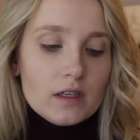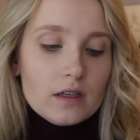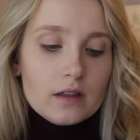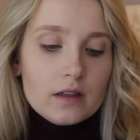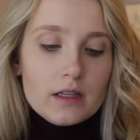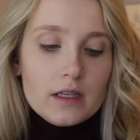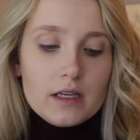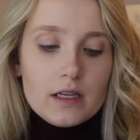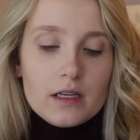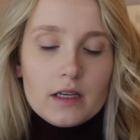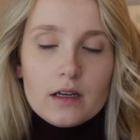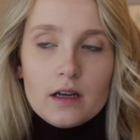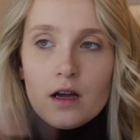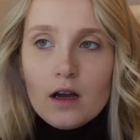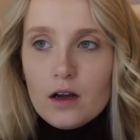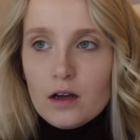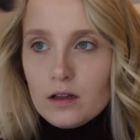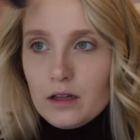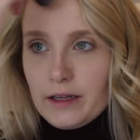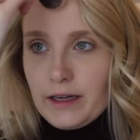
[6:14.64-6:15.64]
the
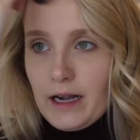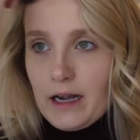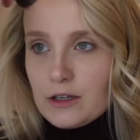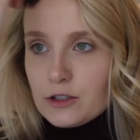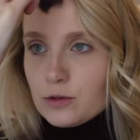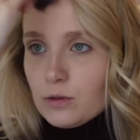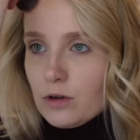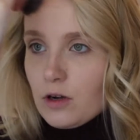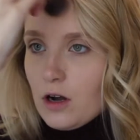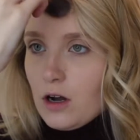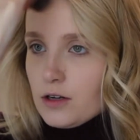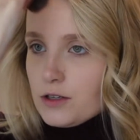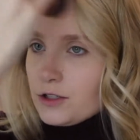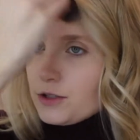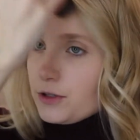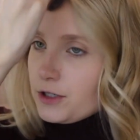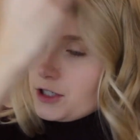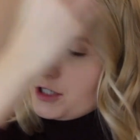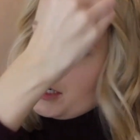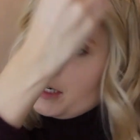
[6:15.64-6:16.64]
like actual
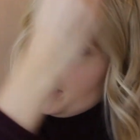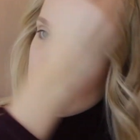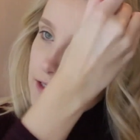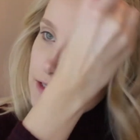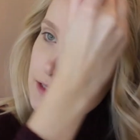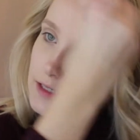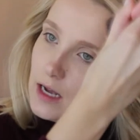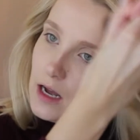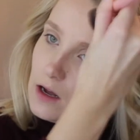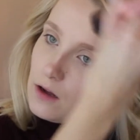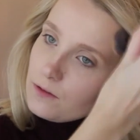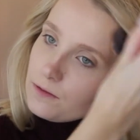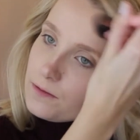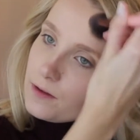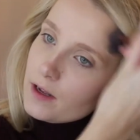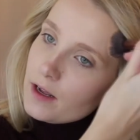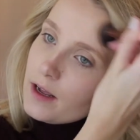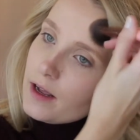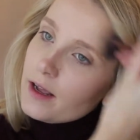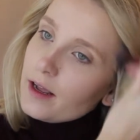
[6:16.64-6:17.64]
contour shade itself
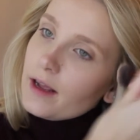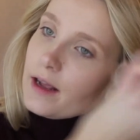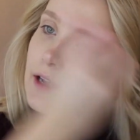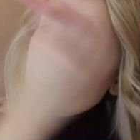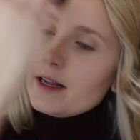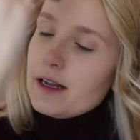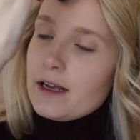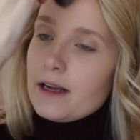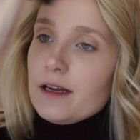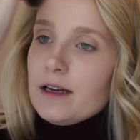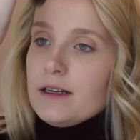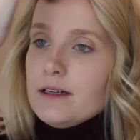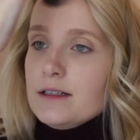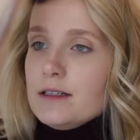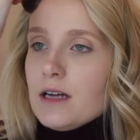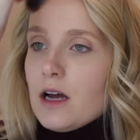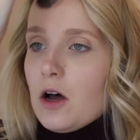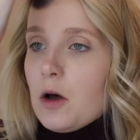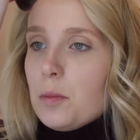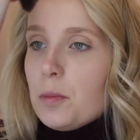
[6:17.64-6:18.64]

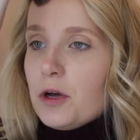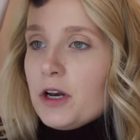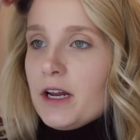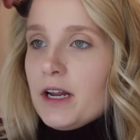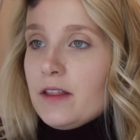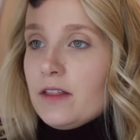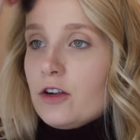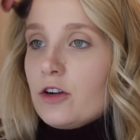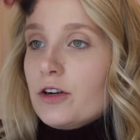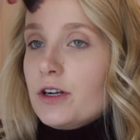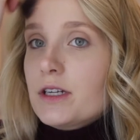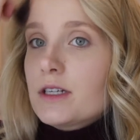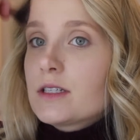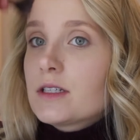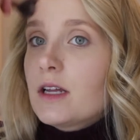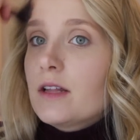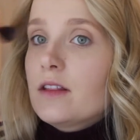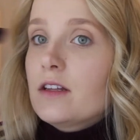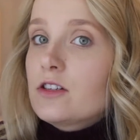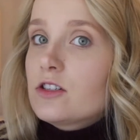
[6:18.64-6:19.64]
and I'll put it in the
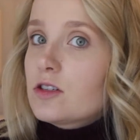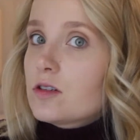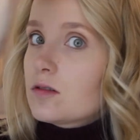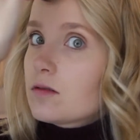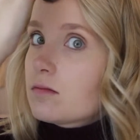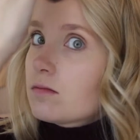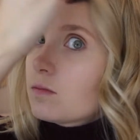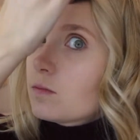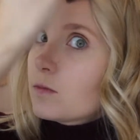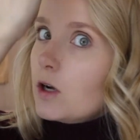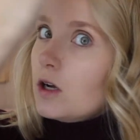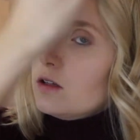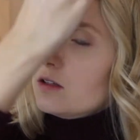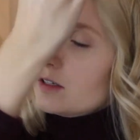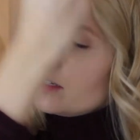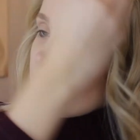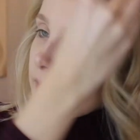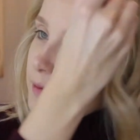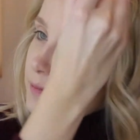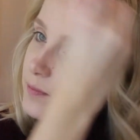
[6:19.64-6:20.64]
crease and then just call it
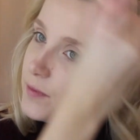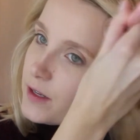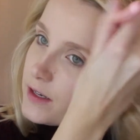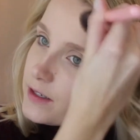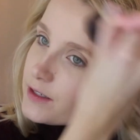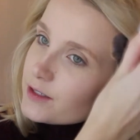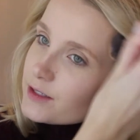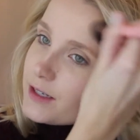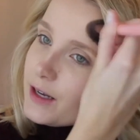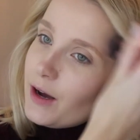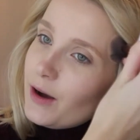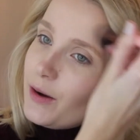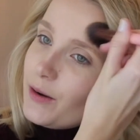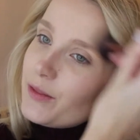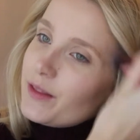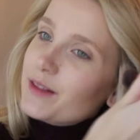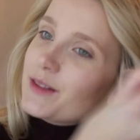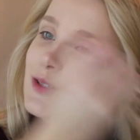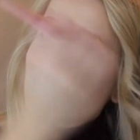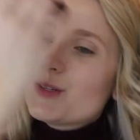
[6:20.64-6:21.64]
a day. So
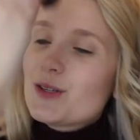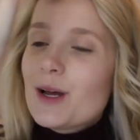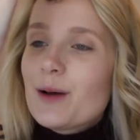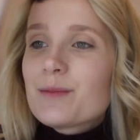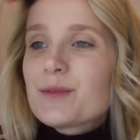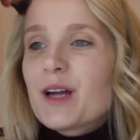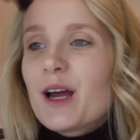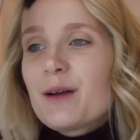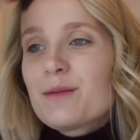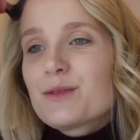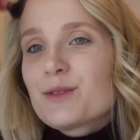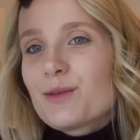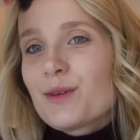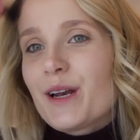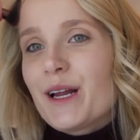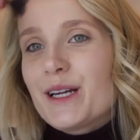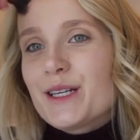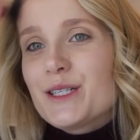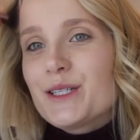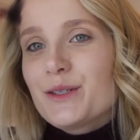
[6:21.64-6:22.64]
that's sometimes what
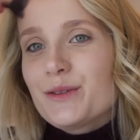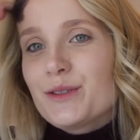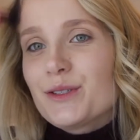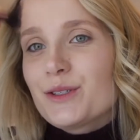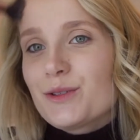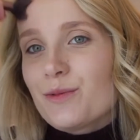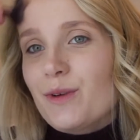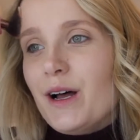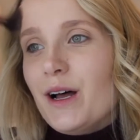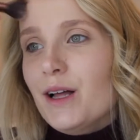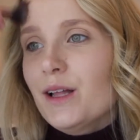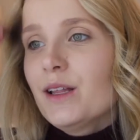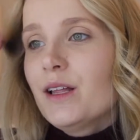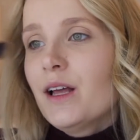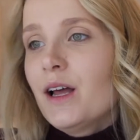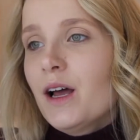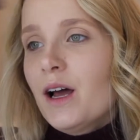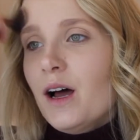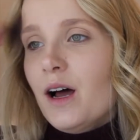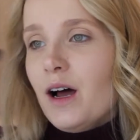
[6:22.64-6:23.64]
I do as well.
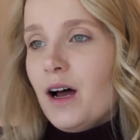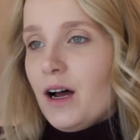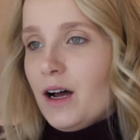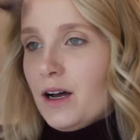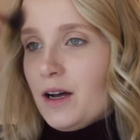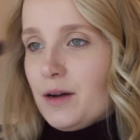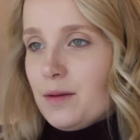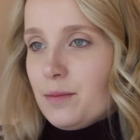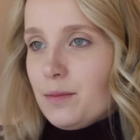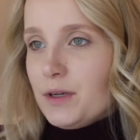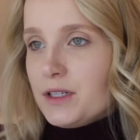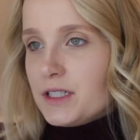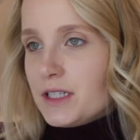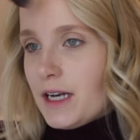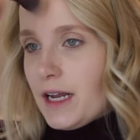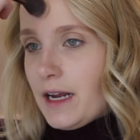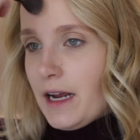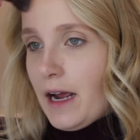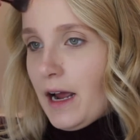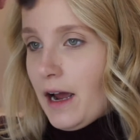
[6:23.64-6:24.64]
But
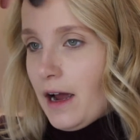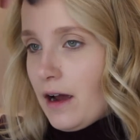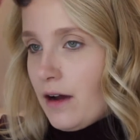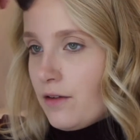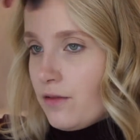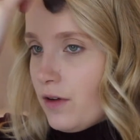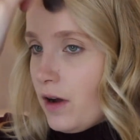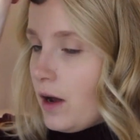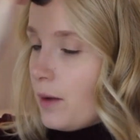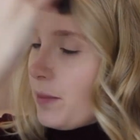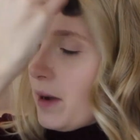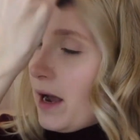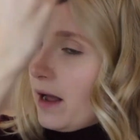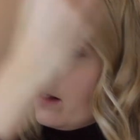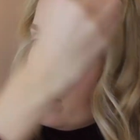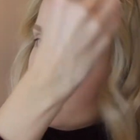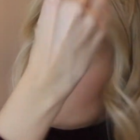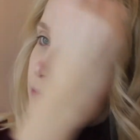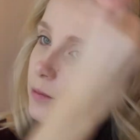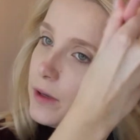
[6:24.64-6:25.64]
today I have a
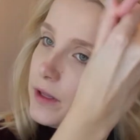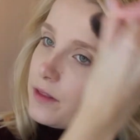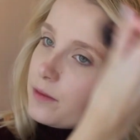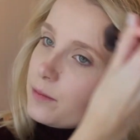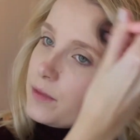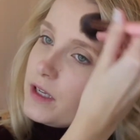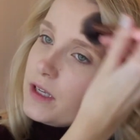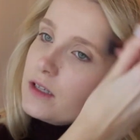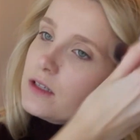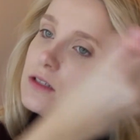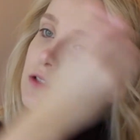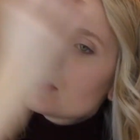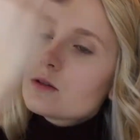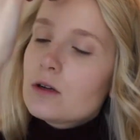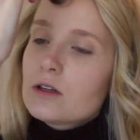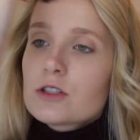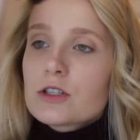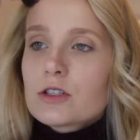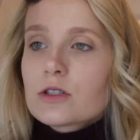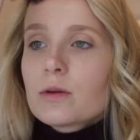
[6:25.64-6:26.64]
palette with me, so
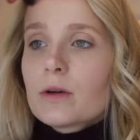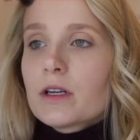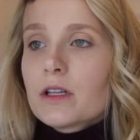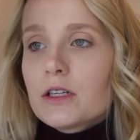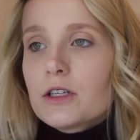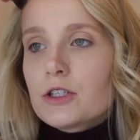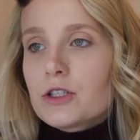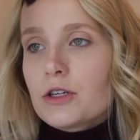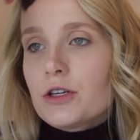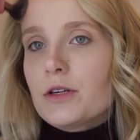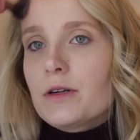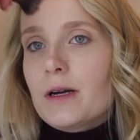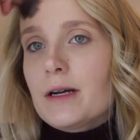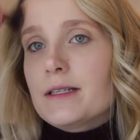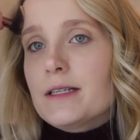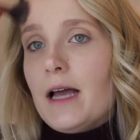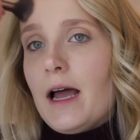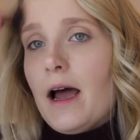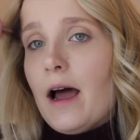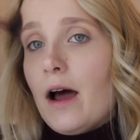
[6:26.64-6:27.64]
I'll just quickly show you
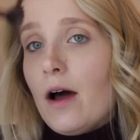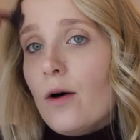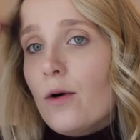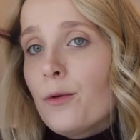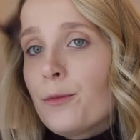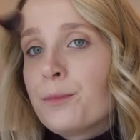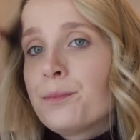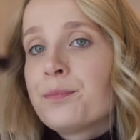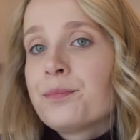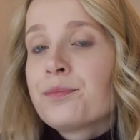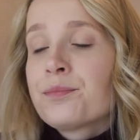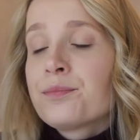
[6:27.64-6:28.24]
guys how